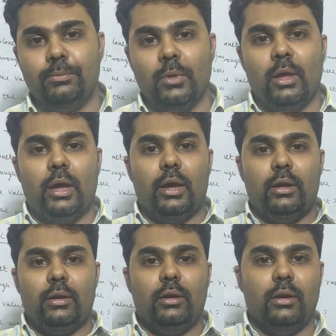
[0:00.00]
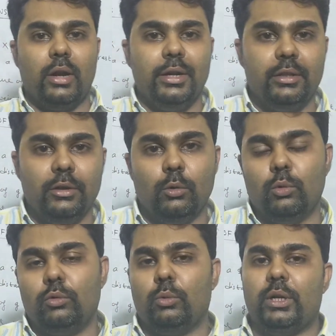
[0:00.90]
and write the notes,
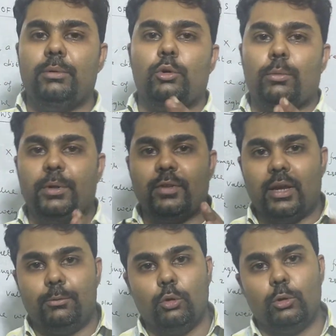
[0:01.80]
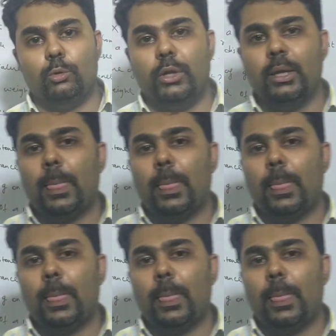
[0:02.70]
whatever topics I have taught today,